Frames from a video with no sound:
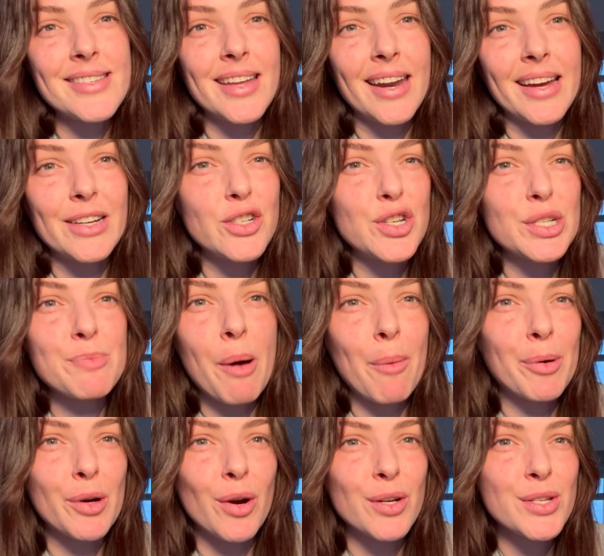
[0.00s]
that I can just
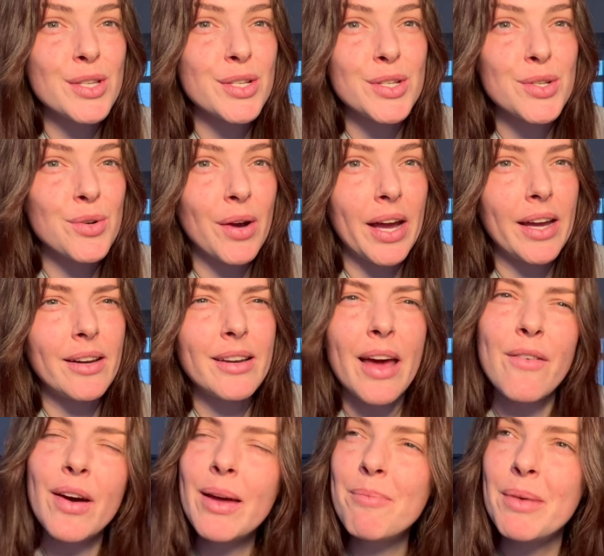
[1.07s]
pop across the street.
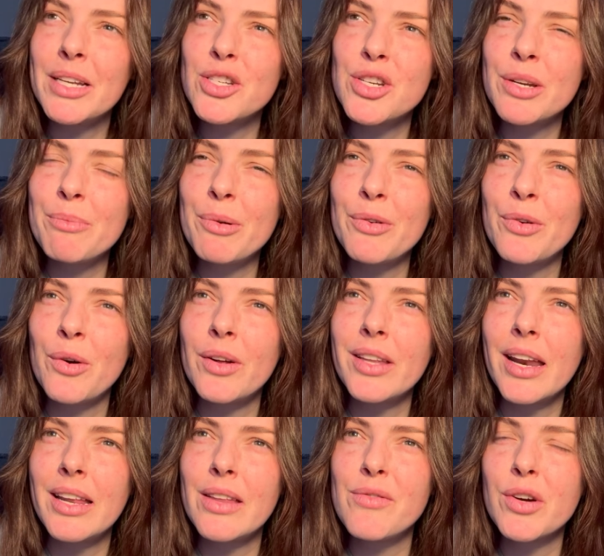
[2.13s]
Have I mentioned before
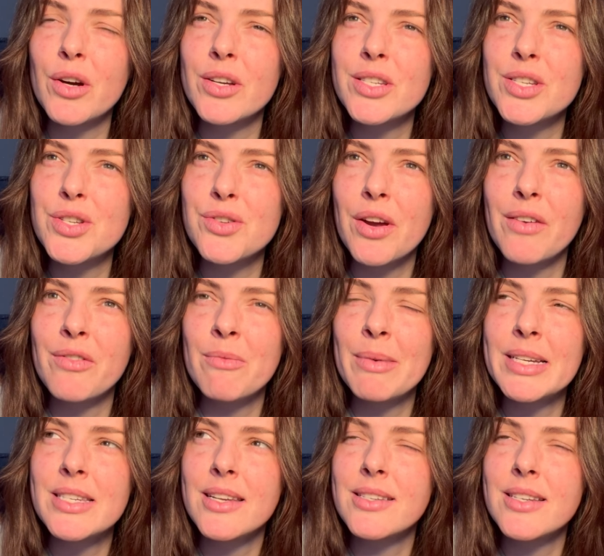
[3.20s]
that I live across the street from
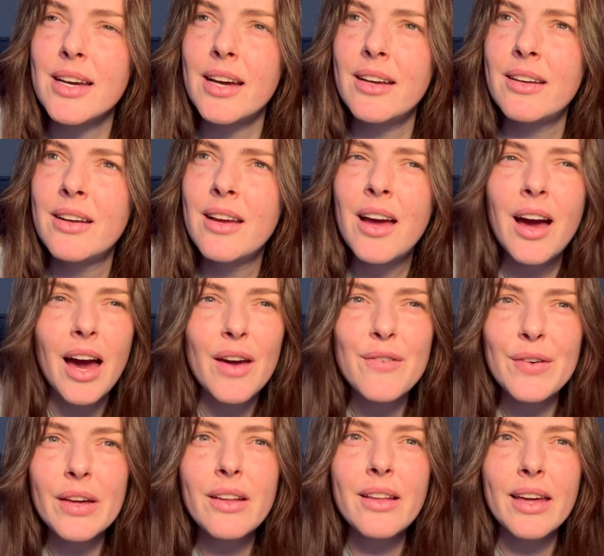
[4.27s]
my sister? I
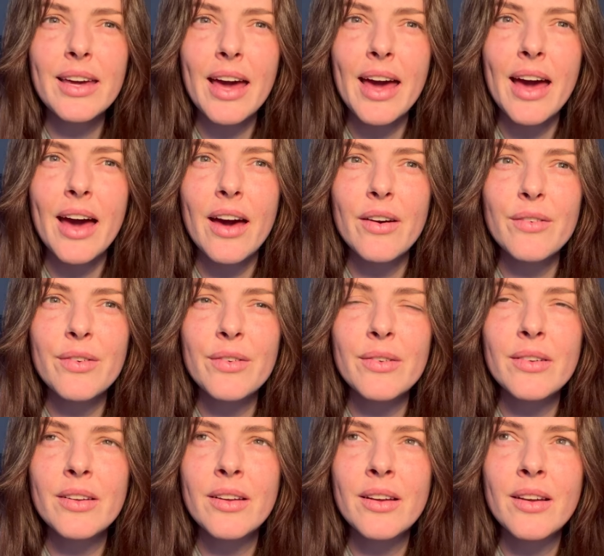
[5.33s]
feel like I have.
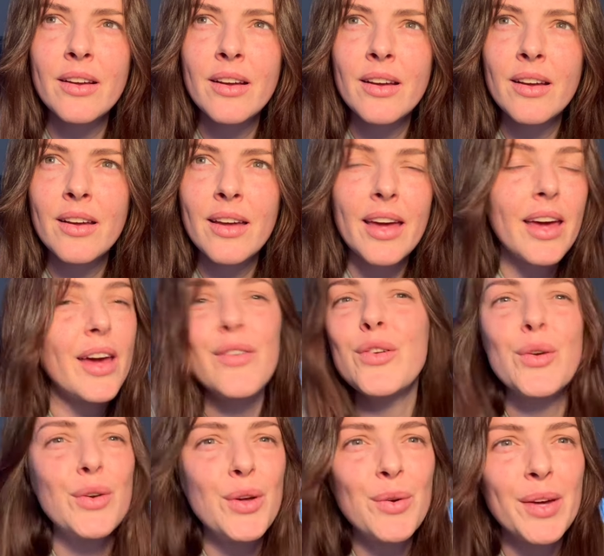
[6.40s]
If
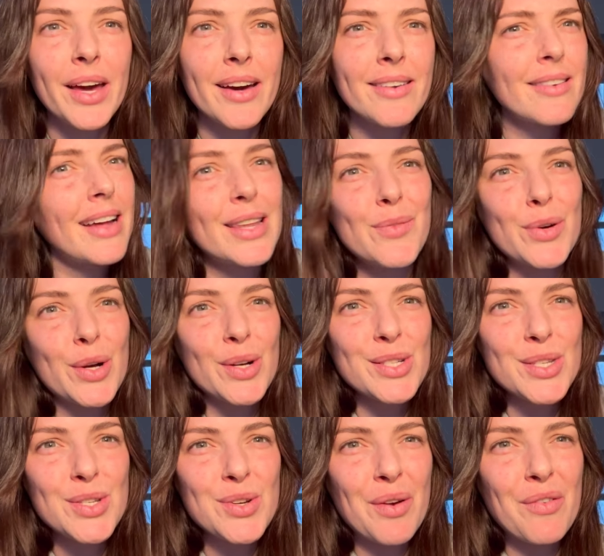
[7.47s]
you're new here, I live
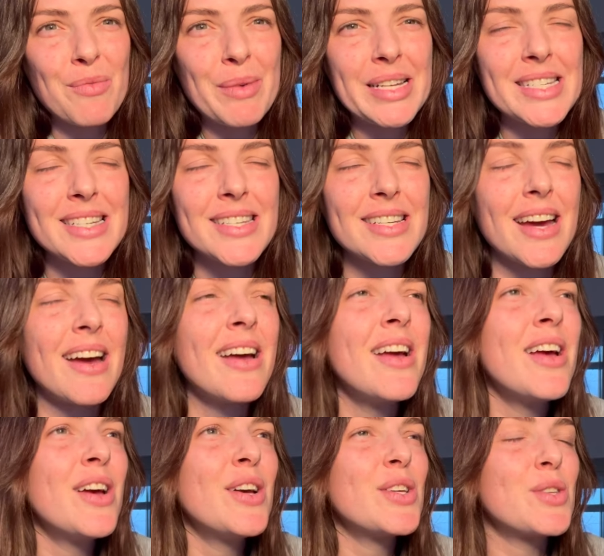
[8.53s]
across the street from my sister.
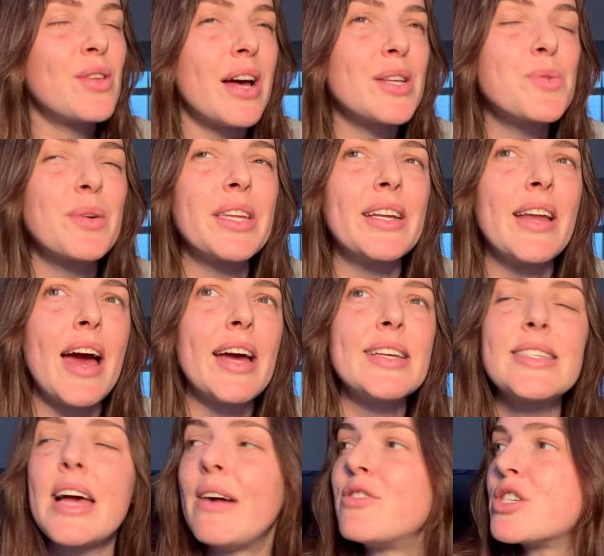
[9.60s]
So that's really
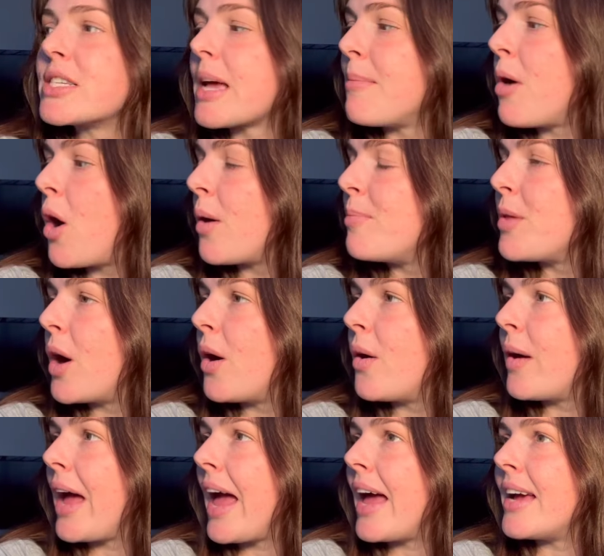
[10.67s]
nice. I've just come home
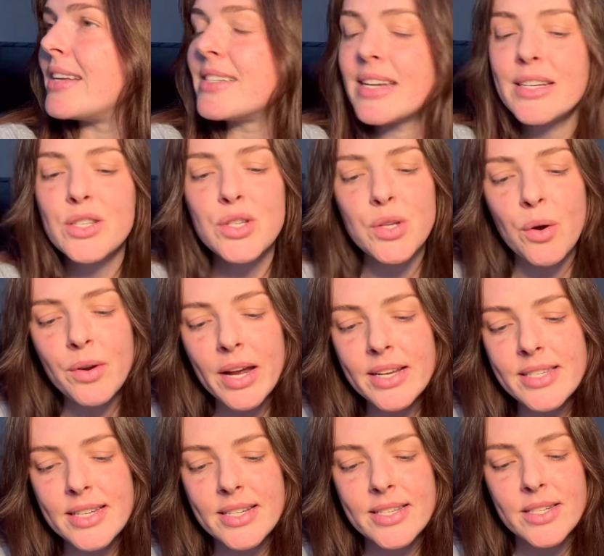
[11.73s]
though, and it's so
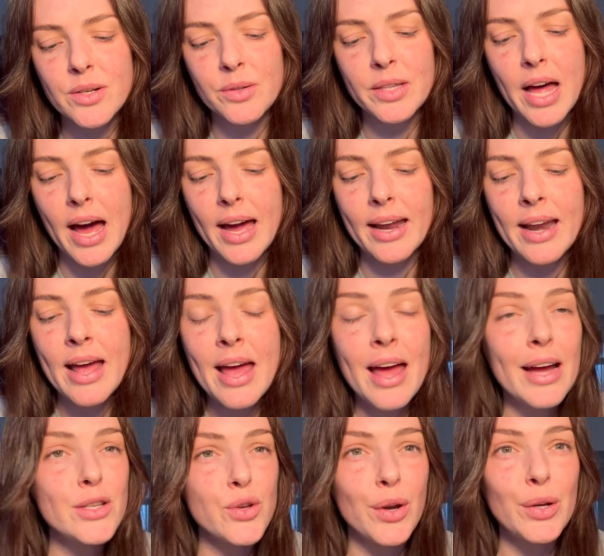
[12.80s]
nice that it's still light.
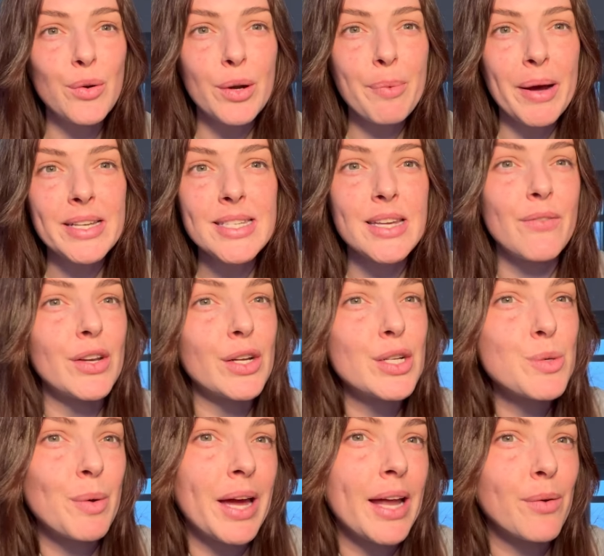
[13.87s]
It's only 7:15
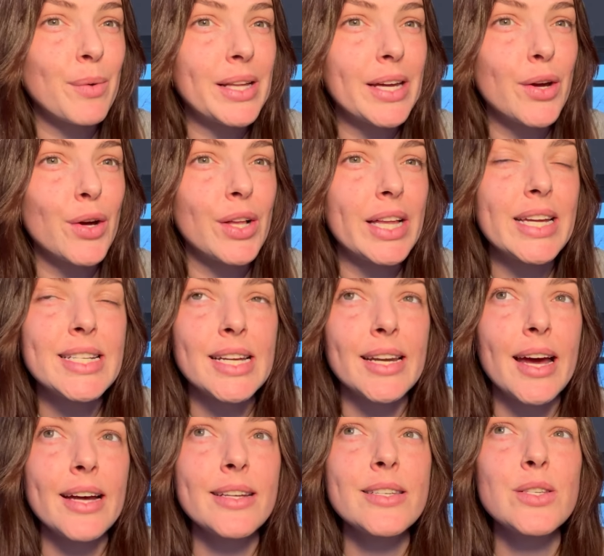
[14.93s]
because we had a really early
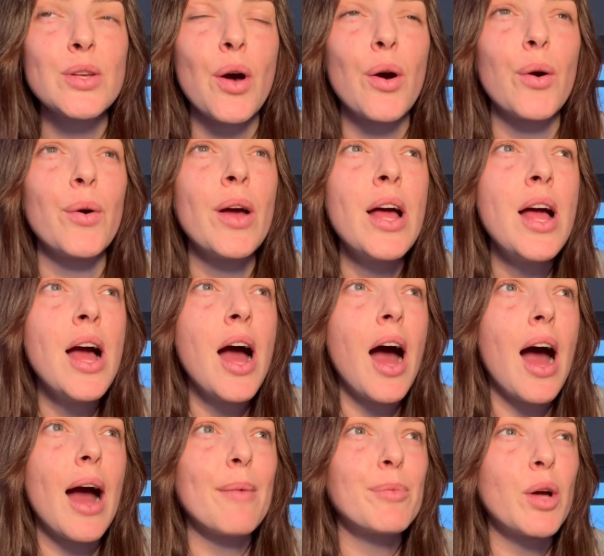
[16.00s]
dinner. So
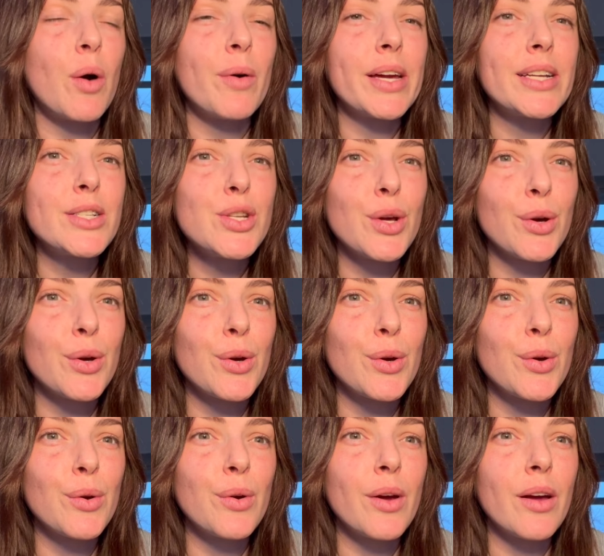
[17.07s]
I'm going
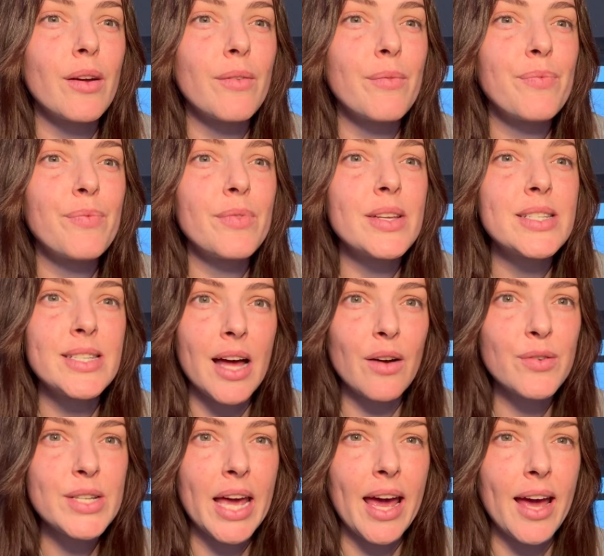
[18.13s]
to
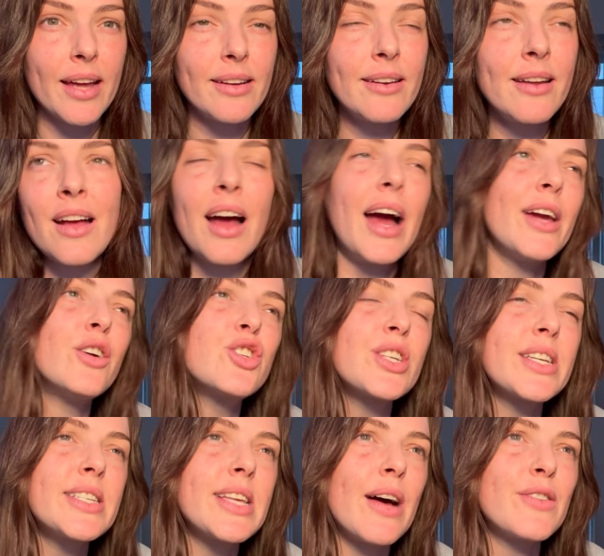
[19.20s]
self-tan. I
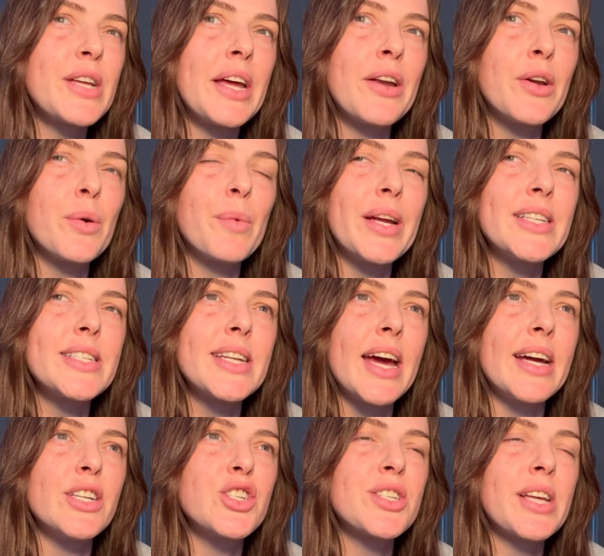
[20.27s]
usually self-tan on a
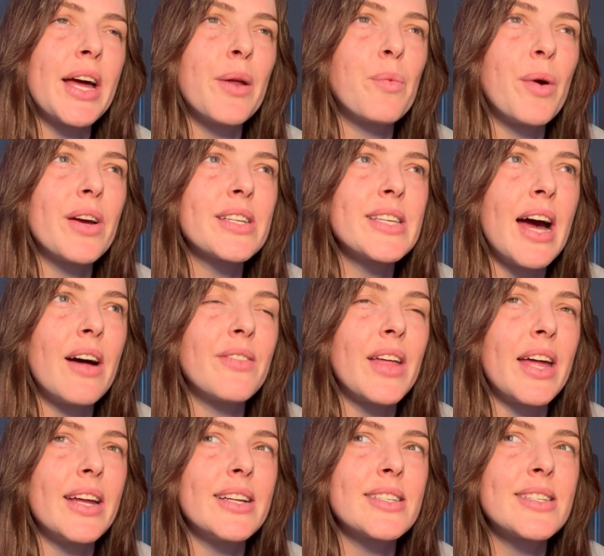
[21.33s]
Wednesday. It just kind of works out
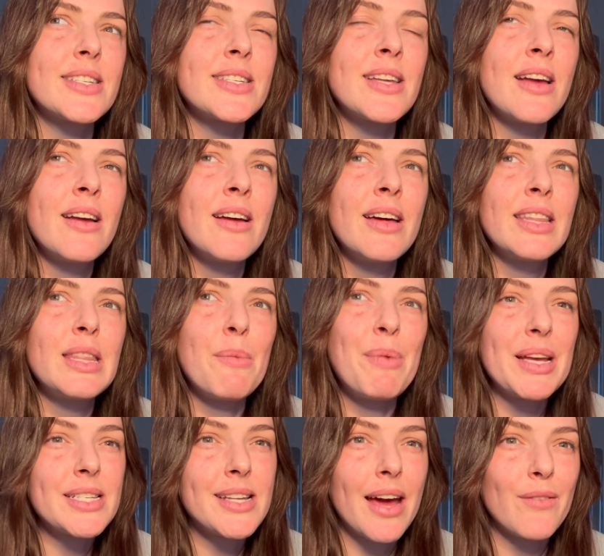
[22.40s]
that it's the
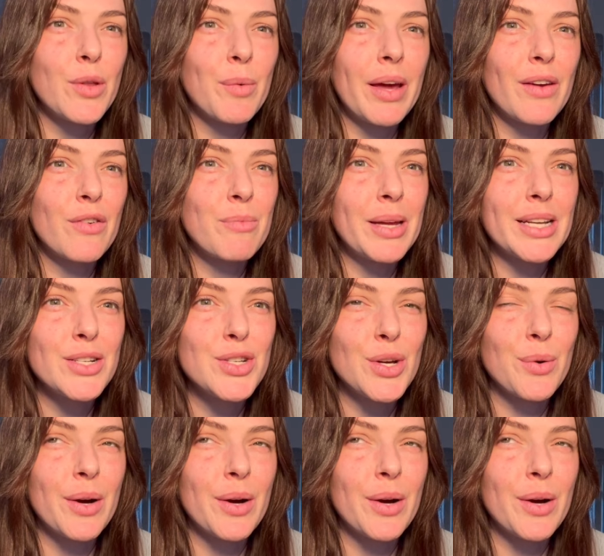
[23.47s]
best day of the week for me to do